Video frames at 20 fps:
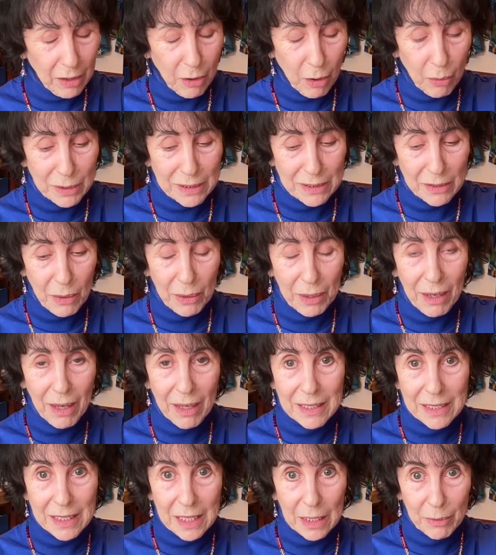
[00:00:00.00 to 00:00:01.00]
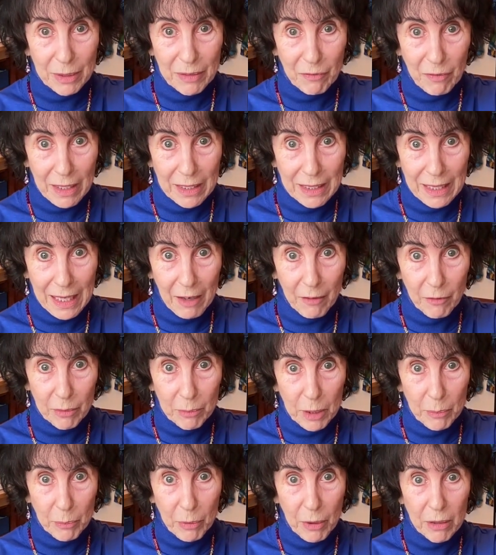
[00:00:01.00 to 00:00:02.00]
know what's going on until we find out
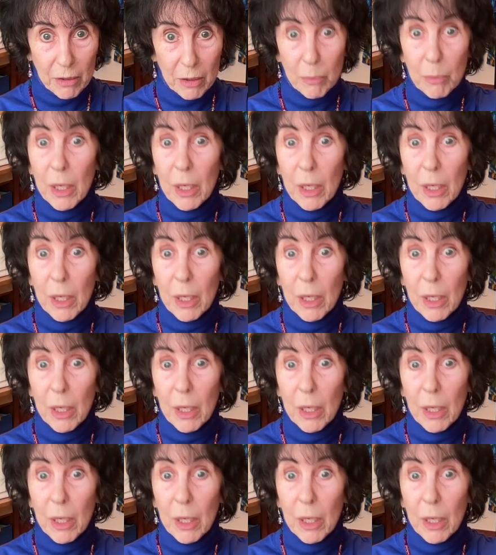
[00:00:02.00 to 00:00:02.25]
from our partner.